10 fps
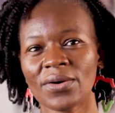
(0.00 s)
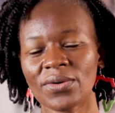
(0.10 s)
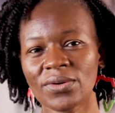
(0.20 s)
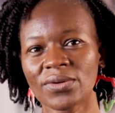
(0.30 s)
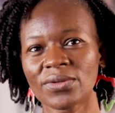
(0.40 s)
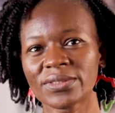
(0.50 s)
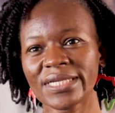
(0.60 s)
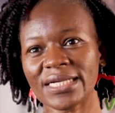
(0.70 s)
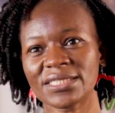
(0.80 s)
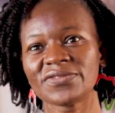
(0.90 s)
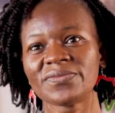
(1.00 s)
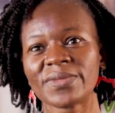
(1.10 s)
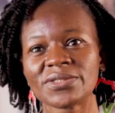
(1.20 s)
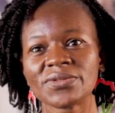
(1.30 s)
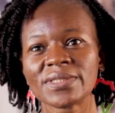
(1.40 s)
all the
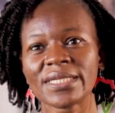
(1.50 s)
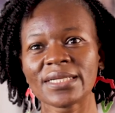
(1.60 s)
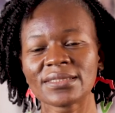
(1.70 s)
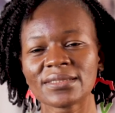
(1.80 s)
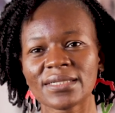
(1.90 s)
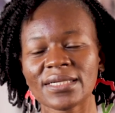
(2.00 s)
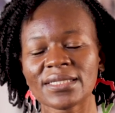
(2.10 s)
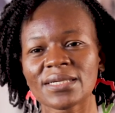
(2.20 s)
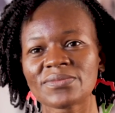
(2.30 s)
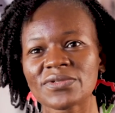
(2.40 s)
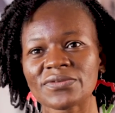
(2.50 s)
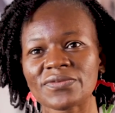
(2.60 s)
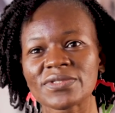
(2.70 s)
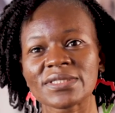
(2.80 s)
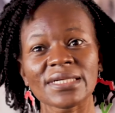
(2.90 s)
achievements you did in terms
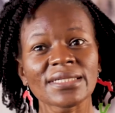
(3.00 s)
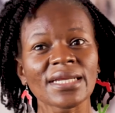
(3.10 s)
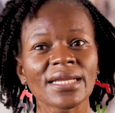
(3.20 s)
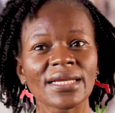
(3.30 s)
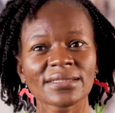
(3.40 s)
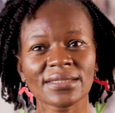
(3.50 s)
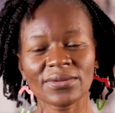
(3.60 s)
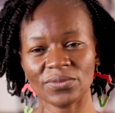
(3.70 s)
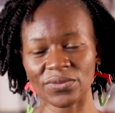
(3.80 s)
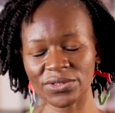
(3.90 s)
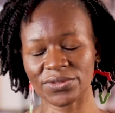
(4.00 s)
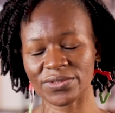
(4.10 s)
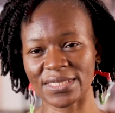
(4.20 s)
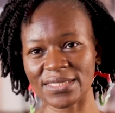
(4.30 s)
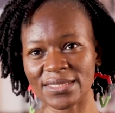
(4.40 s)
of strengthening
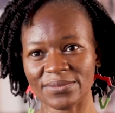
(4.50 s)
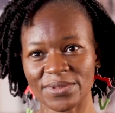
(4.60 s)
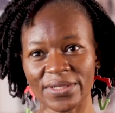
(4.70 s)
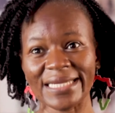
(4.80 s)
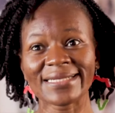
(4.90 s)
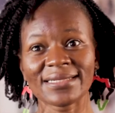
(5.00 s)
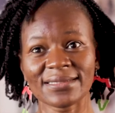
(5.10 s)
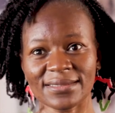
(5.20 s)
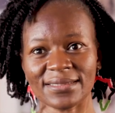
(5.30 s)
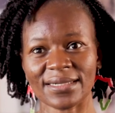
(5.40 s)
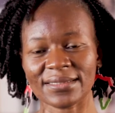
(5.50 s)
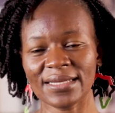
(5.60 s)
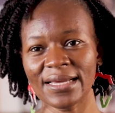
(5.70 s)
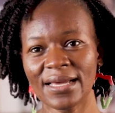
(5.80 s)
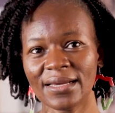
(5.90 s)
washer systems in the district.
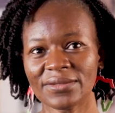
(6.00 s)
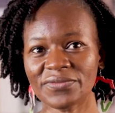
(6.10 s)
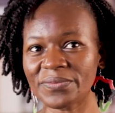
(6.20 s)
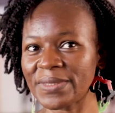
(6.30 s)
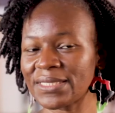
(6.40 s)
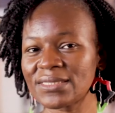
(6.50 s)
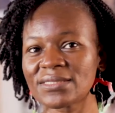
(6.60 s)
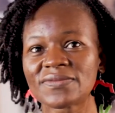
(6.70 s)
And for me, this is